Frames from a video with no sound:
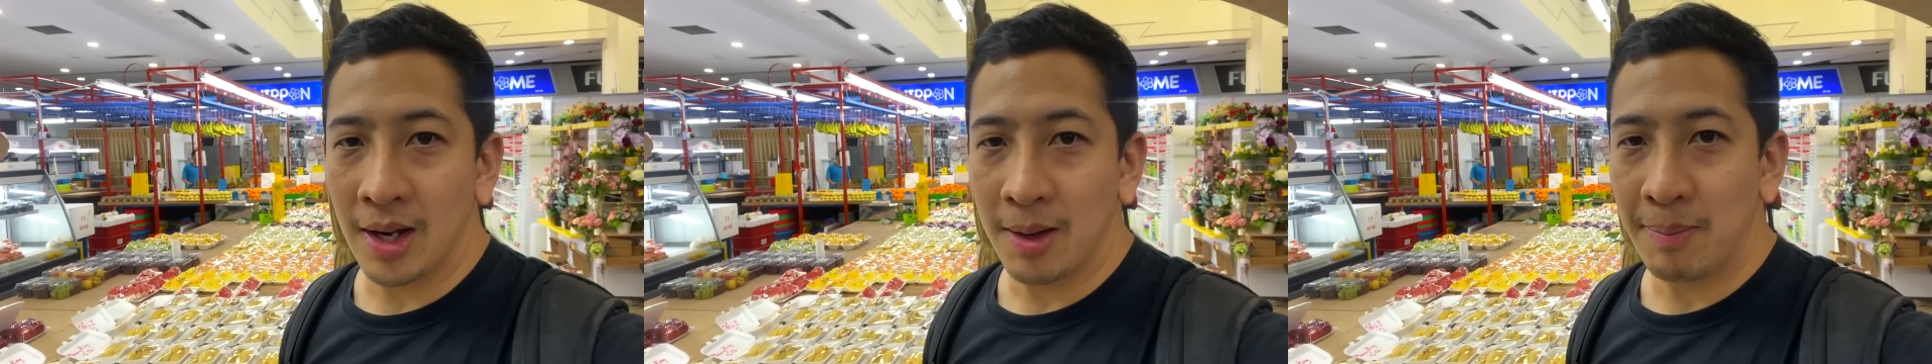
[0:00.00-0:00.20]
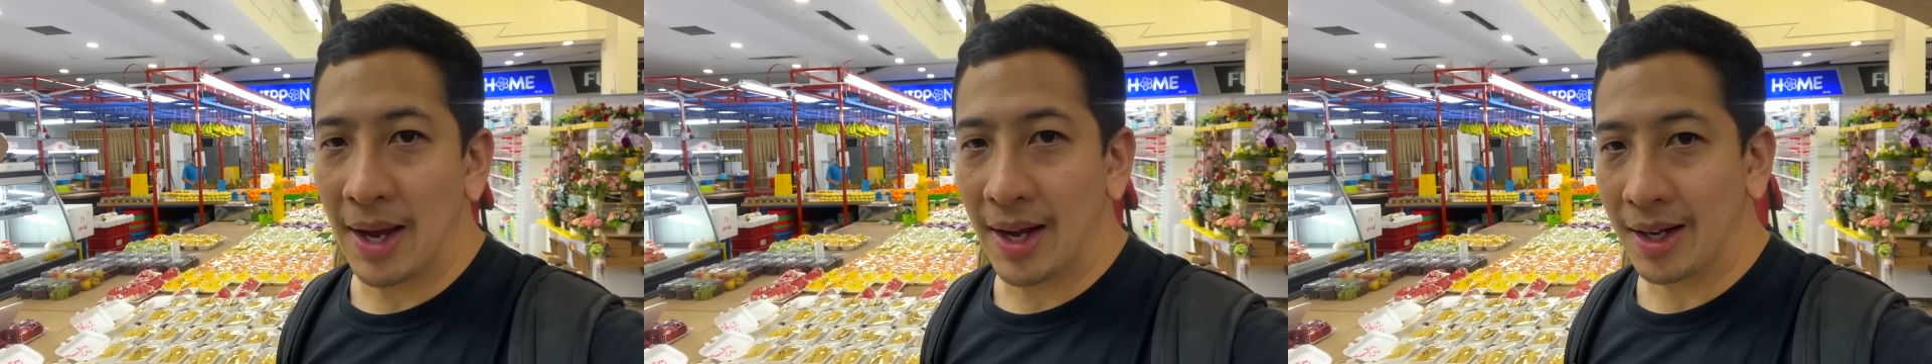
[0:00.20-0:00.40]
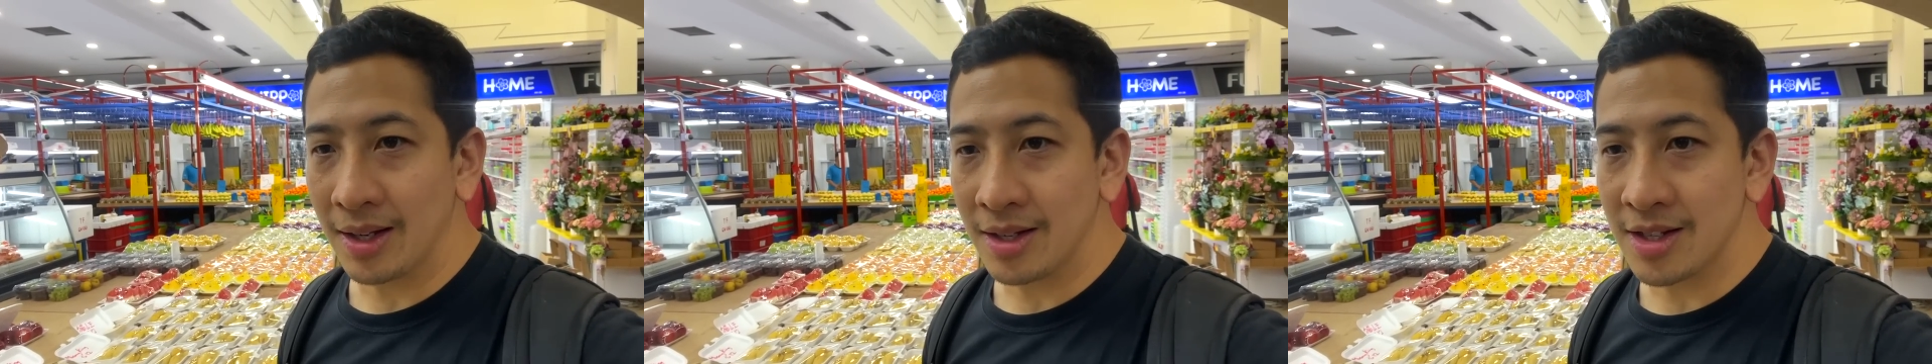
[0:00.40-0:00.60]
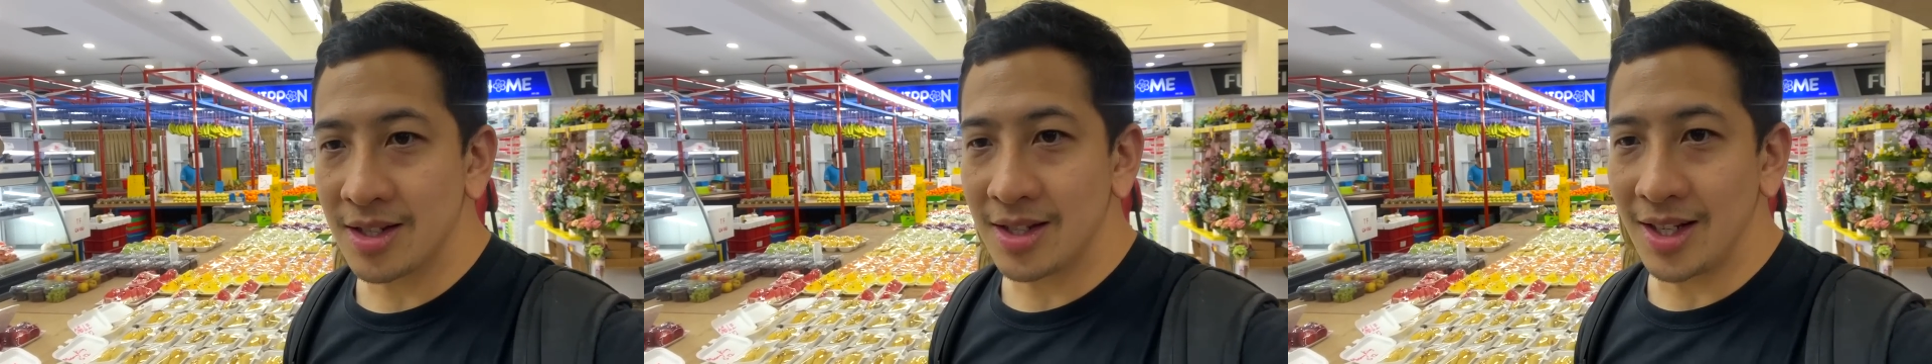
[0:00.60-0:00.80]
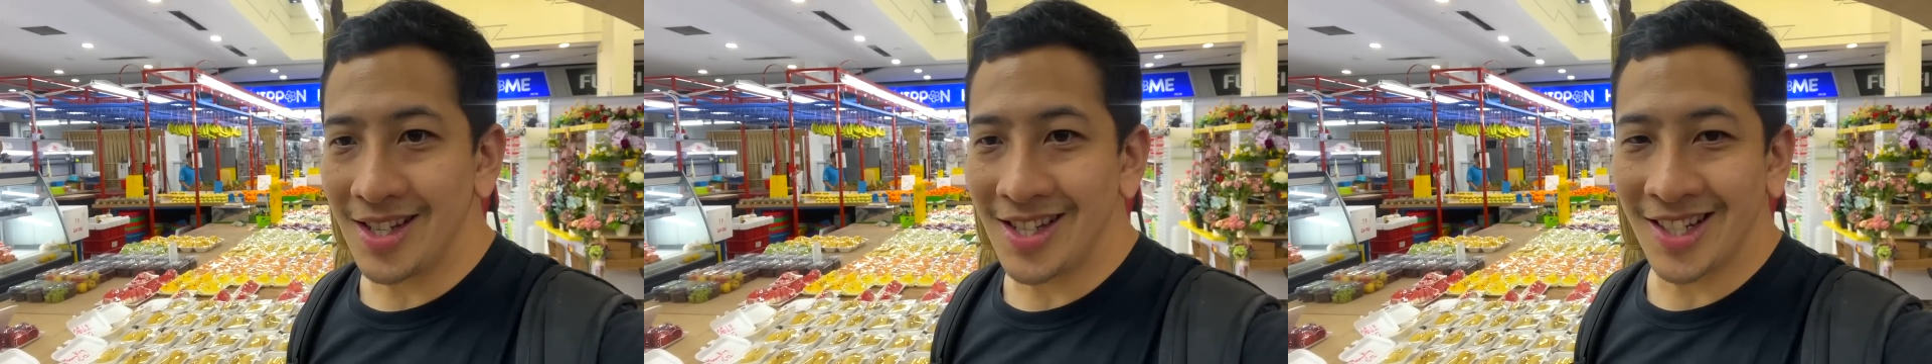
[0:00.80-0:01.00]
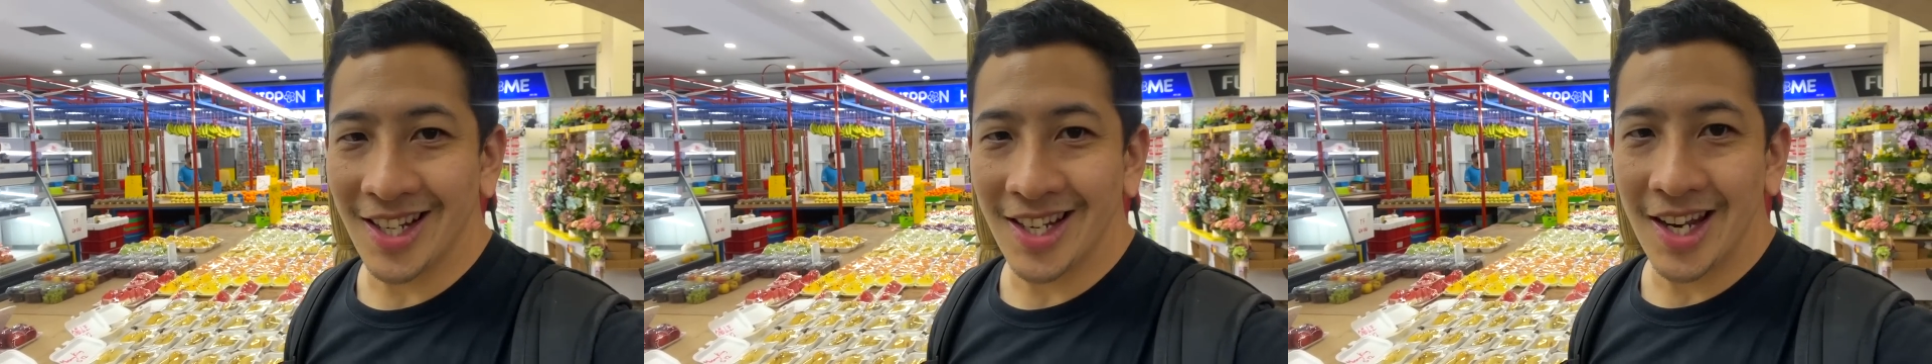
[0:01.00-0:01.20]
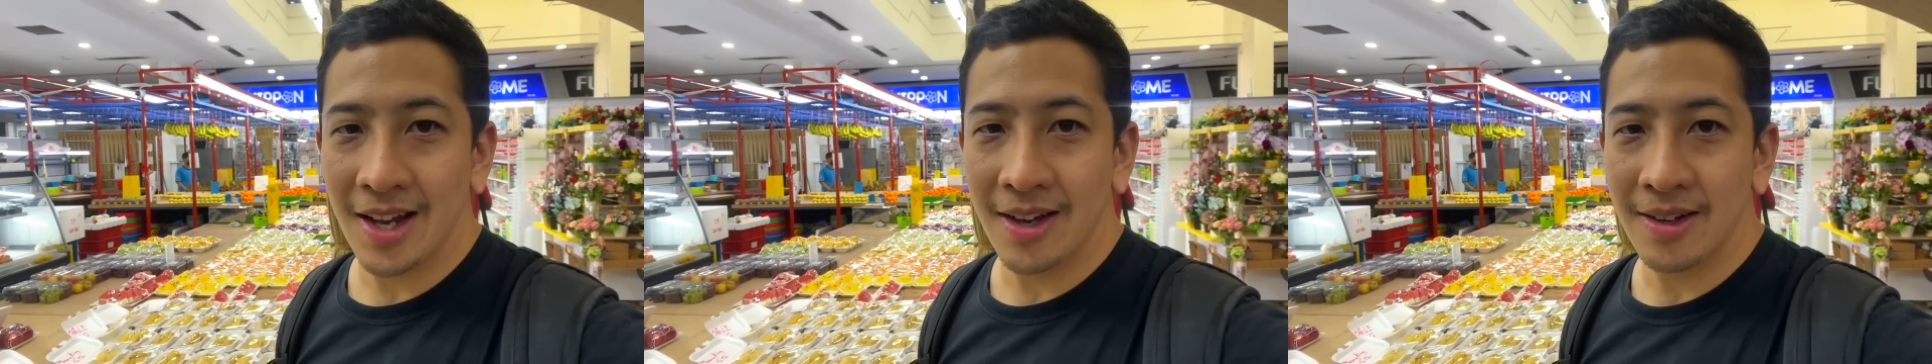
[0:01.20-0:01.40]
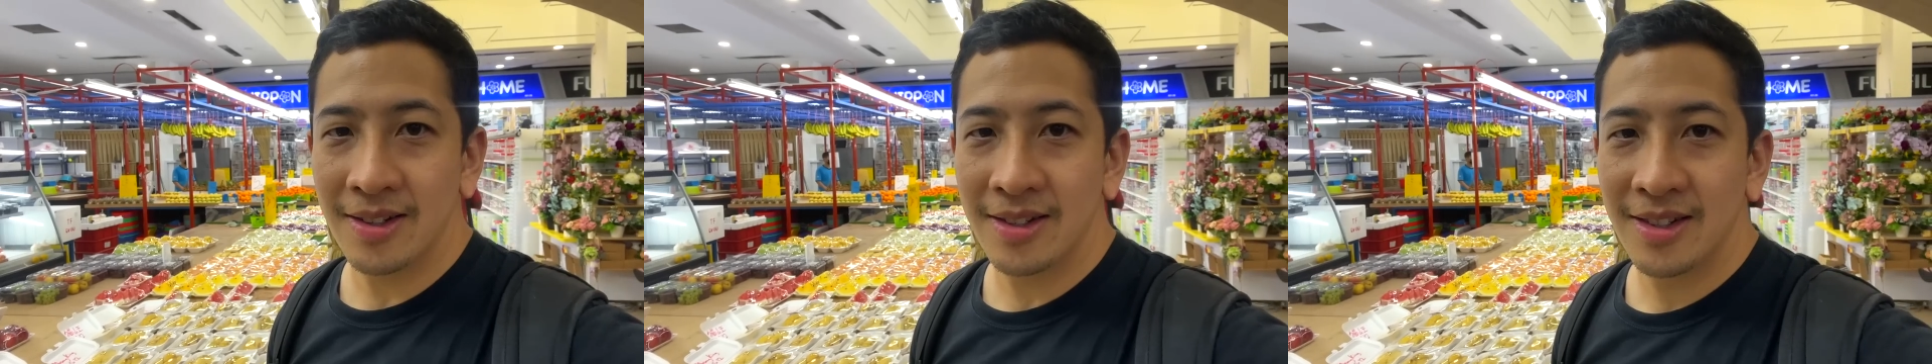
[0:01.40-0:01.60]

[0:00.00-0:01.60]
a pack and just eating it now.